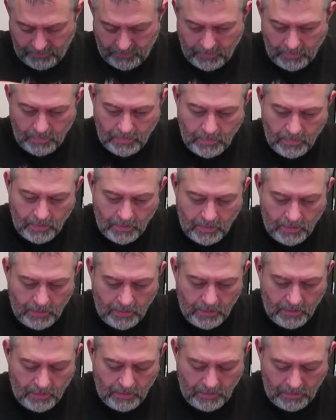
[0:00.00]

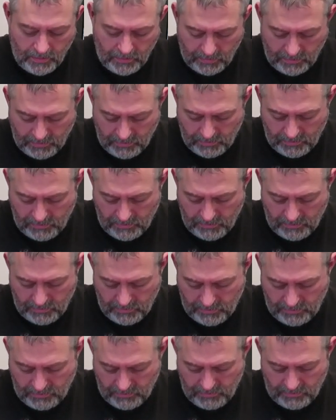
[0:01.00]

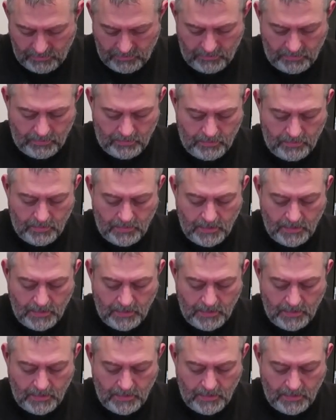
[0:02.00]
This person isn't speaking.